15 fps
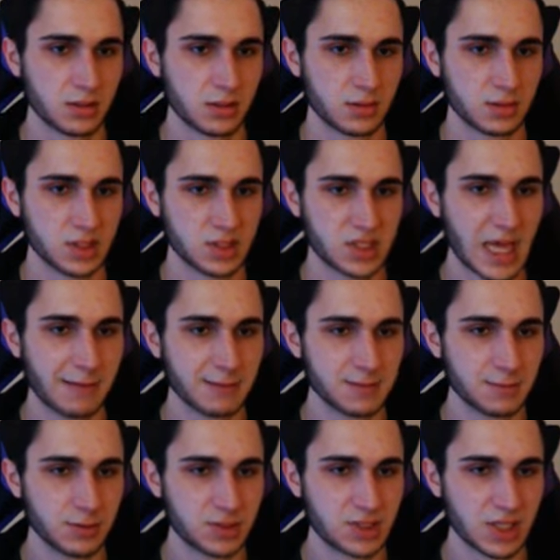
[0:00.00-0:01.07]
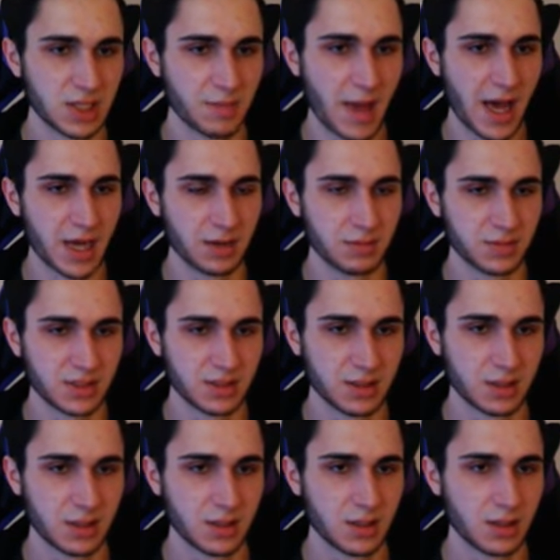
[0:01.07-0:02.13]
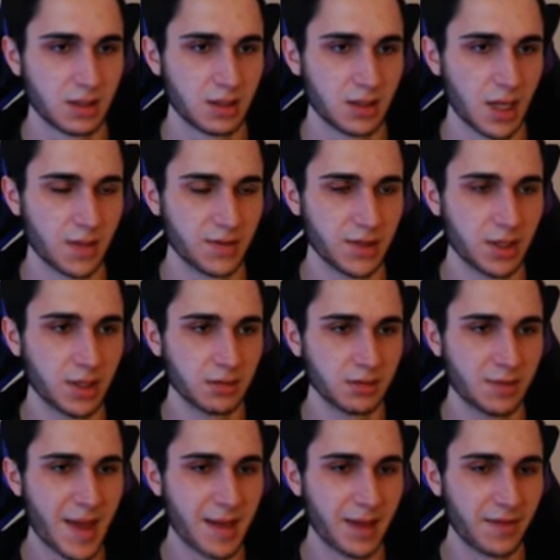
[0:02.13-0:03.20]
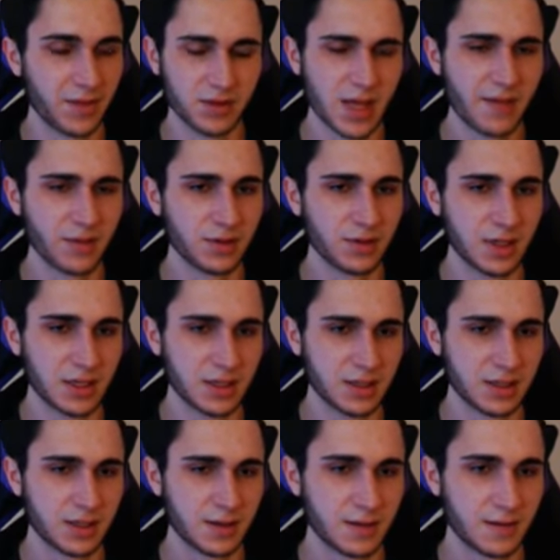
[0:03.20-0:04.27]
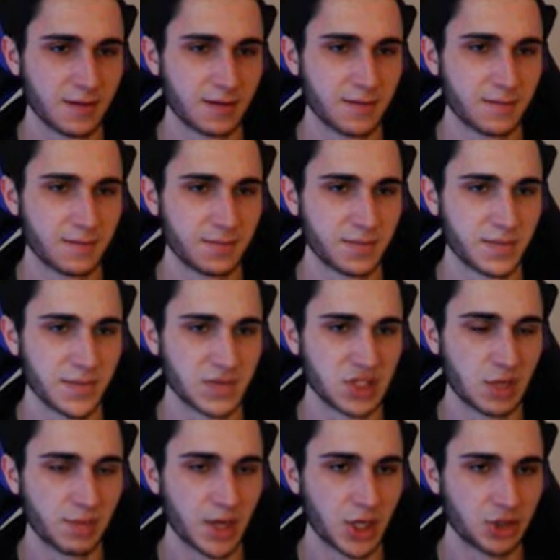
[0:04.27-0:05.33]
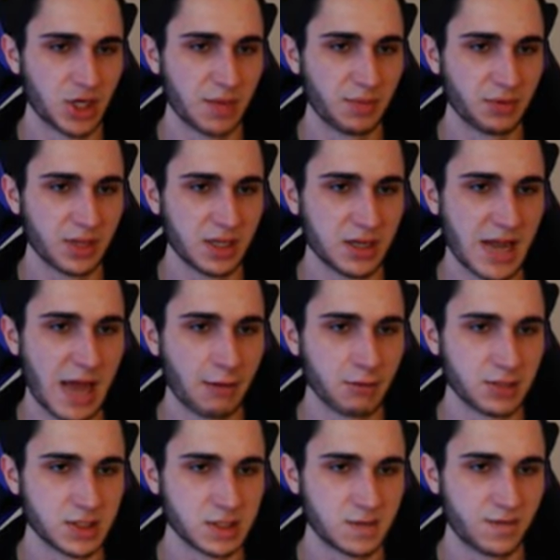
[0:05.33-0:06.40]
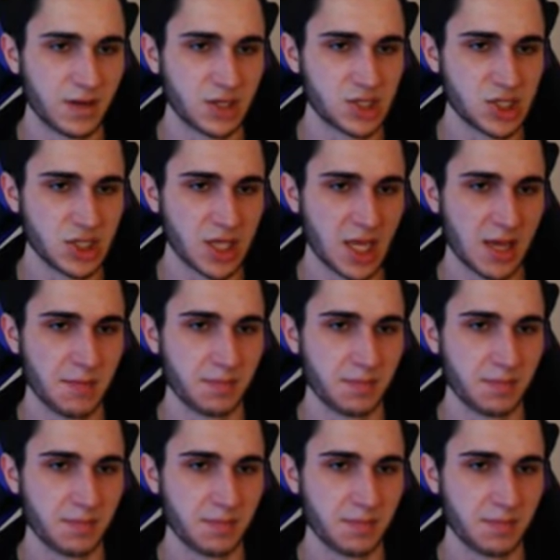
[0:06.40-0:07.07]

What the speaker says: Just damage boost to the bottom of the level and jump on a trampoline, and now we're just finishing the game.